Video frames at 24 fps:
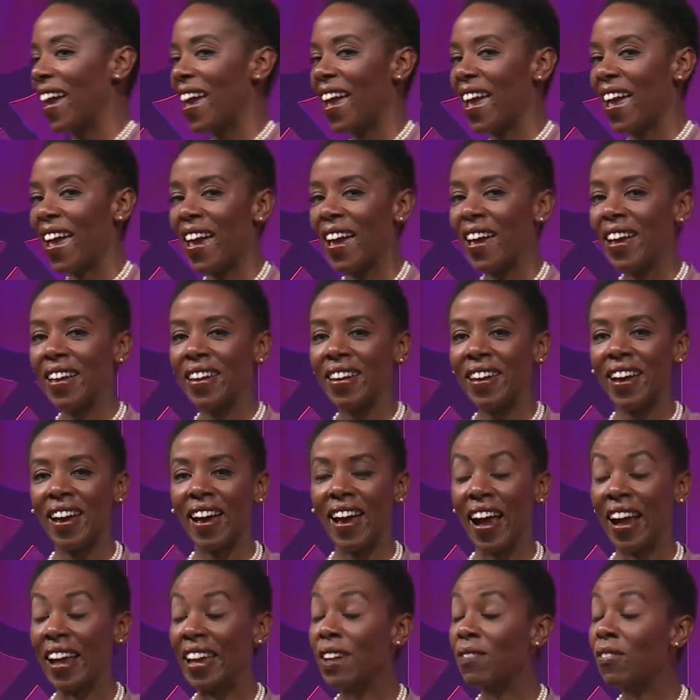And
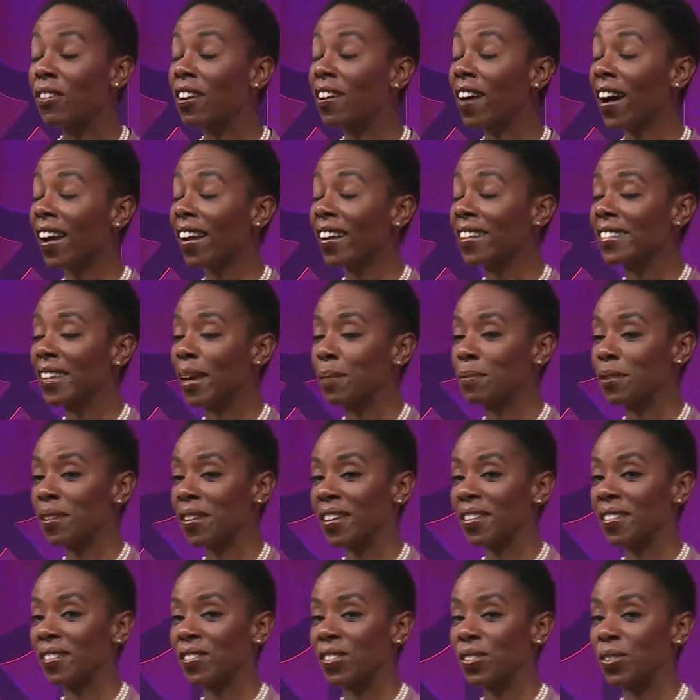I even got accepted
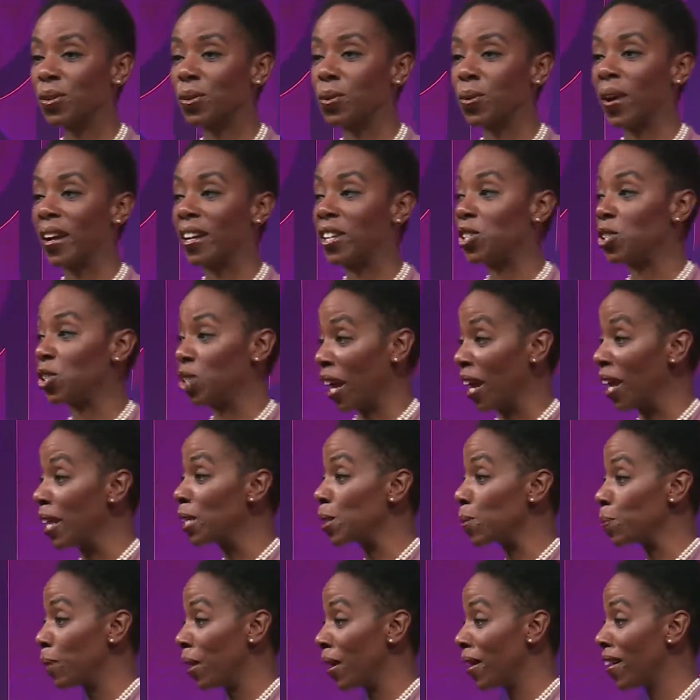into a
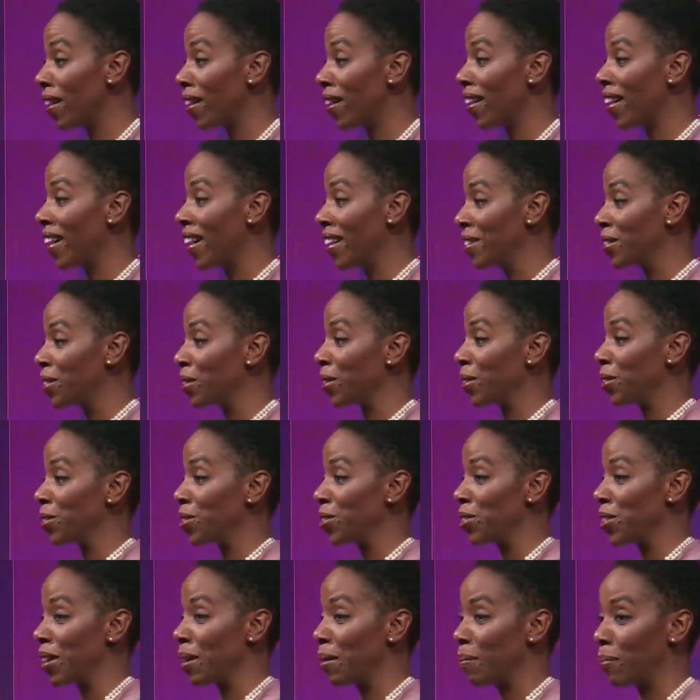Shakespeare
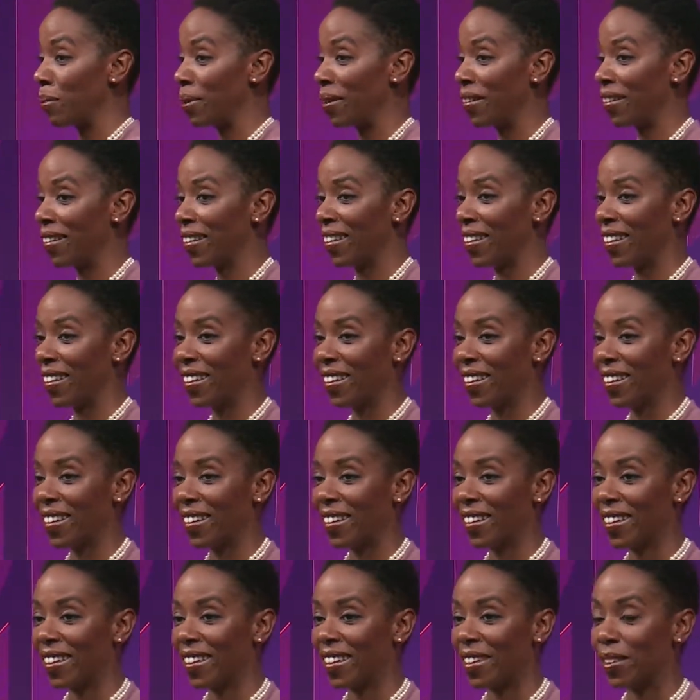internship.
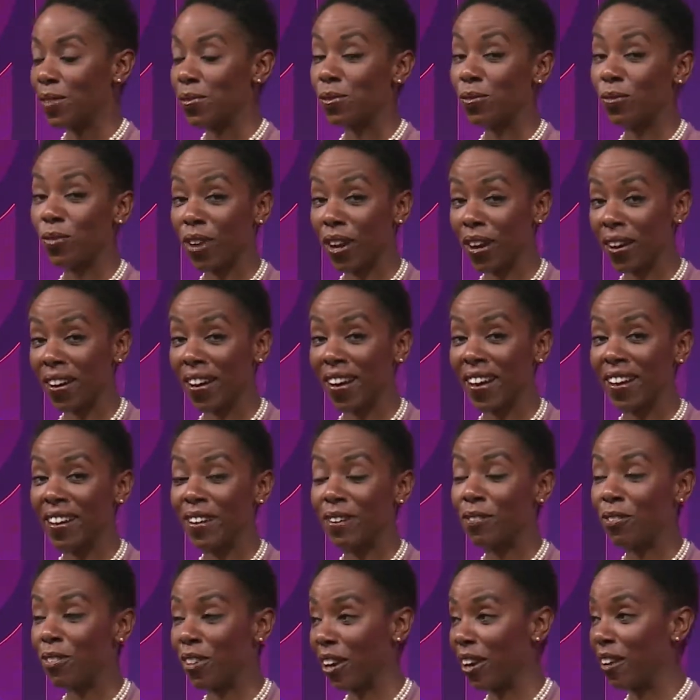It was very,
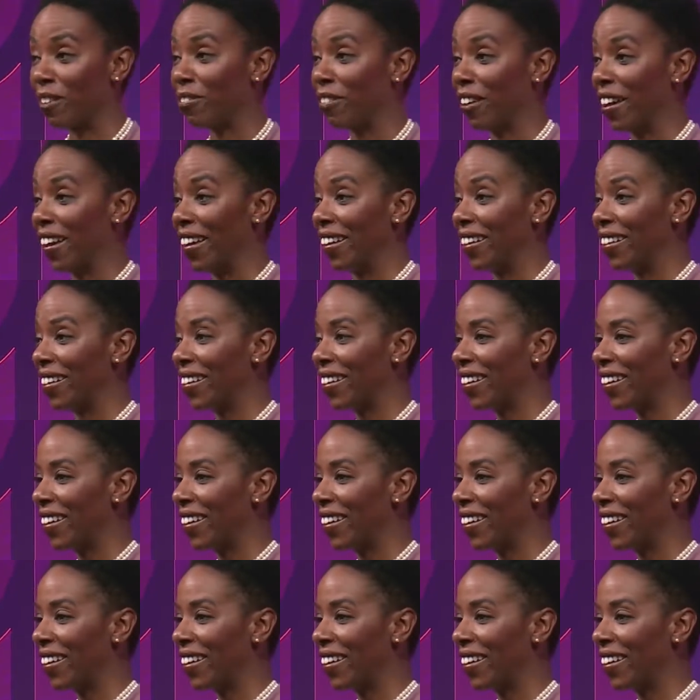very fun.